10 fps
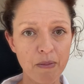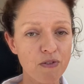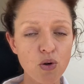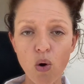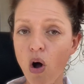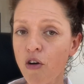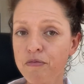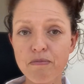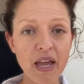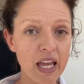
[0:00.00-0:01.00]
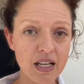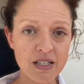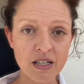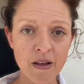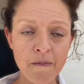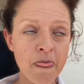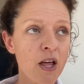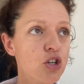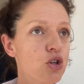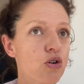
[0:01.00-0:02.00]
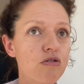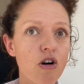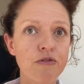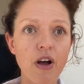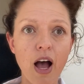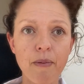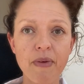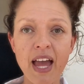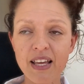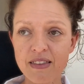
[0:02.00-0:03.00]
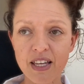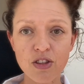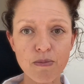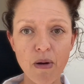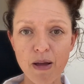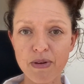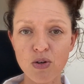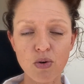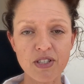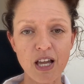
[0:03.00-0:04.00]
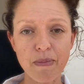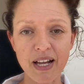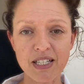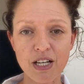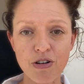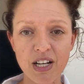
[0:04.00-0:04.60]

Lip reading: If you're off meat, you're off anything that might be causing a bacterial